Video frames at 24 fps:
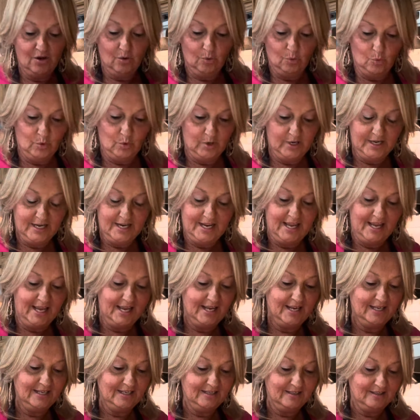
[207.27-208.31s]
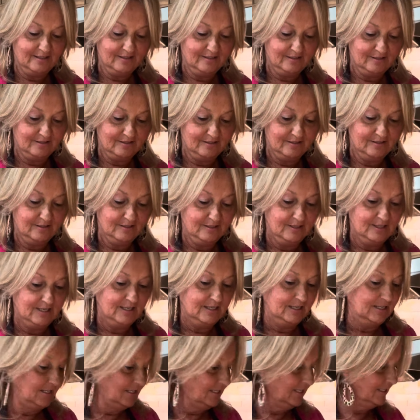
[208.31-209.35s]
one egg,
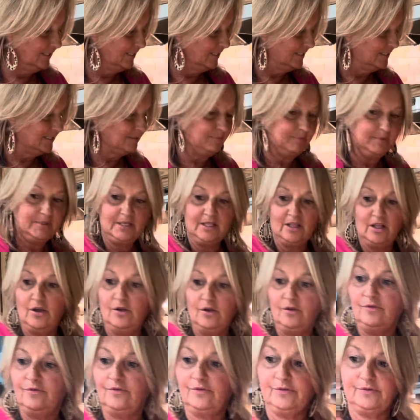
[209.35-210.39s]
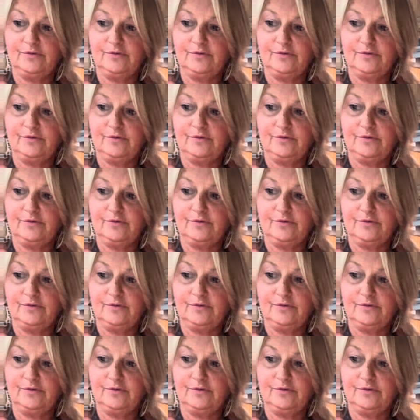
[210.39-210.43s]
in this meatloaf.